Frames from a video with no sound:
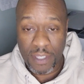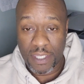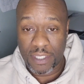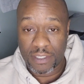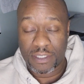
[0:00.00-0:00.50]

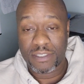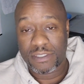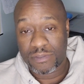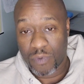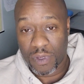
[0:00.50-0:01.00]
And this
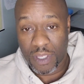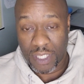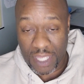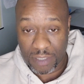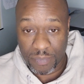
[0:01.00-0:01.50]
is where a
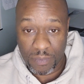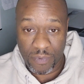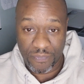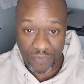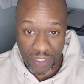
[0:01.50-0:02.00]
lot of people
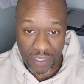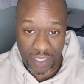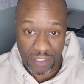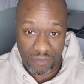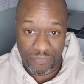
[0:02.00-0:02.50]
fail
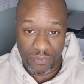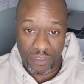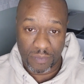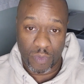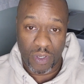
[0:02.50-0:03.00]
at in
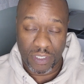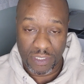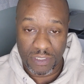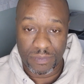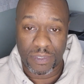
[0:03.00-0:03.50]
affiliate
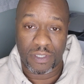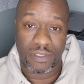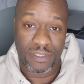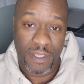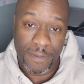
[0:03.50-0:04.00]
marketing, is
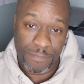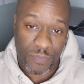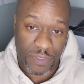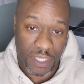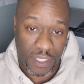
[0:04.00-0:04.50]
because
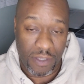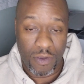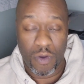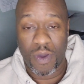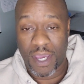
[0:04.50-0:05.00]
they
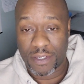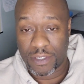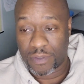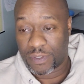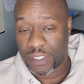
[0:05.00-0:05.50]
go out
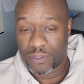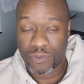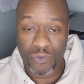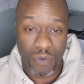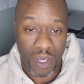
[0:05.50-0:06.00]
here and they
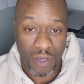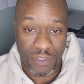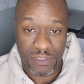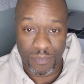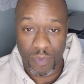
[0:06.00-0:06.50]
do all
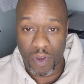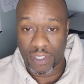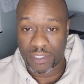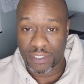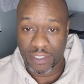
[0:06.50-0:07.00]
this
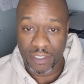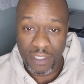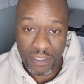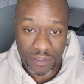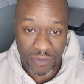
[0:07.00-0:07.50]
marketing and
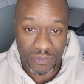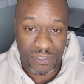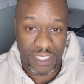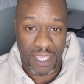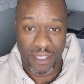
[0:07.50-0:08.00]
don't
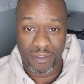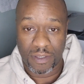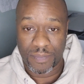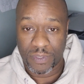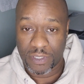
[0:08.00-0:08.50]
sign
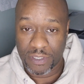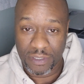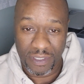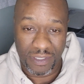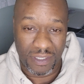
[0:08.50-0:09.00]
up and
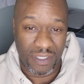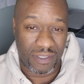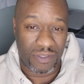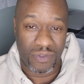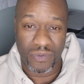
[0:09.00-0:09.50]

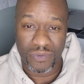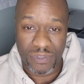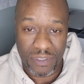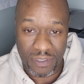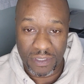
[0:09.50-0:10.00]

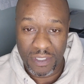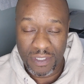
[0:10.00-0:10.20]
use the